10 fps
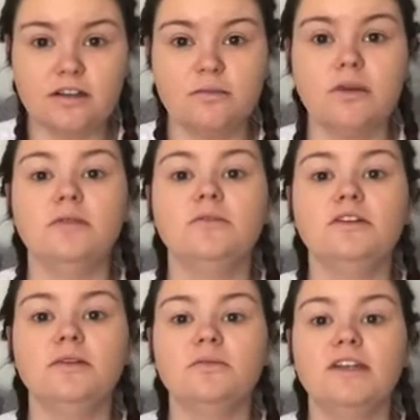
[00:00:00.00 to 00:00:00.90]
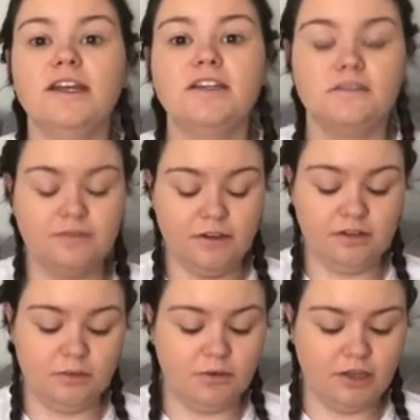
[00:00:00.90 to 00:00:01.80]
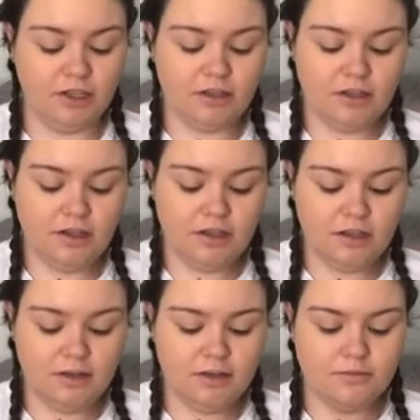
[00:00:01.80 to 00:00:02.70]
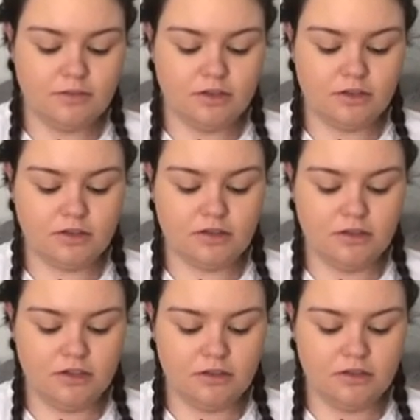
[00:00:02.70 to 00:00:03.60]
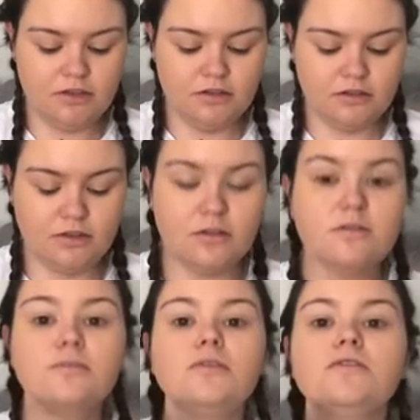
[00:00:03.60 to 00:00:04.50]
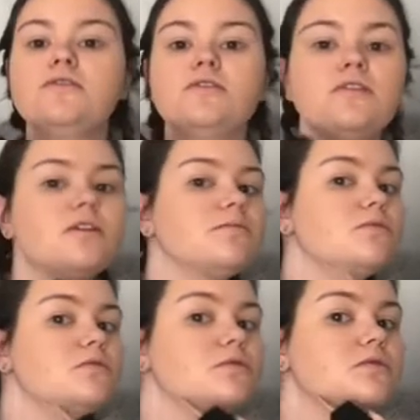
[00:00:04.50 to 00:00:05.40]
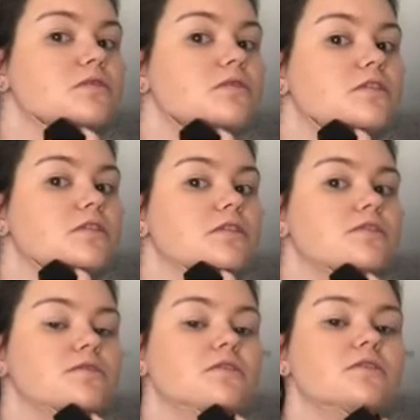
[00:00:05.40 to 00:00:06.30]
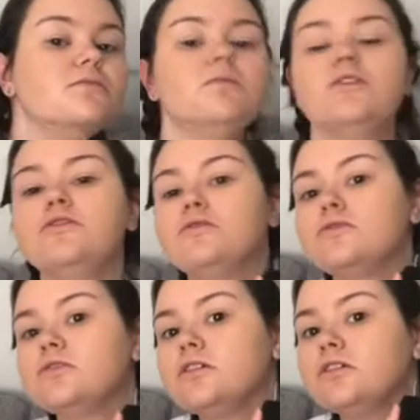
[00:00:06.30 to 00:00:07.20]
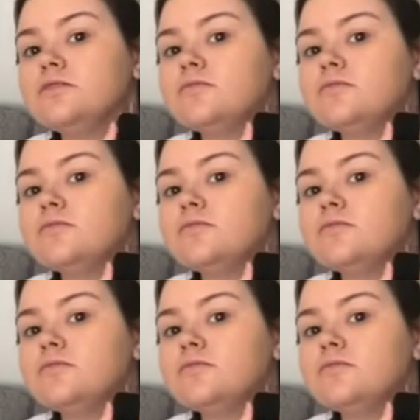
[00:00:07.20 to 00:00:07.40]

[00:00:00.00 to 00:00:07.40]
moment and my neck is very white, I'm just gonna put some on my jawline,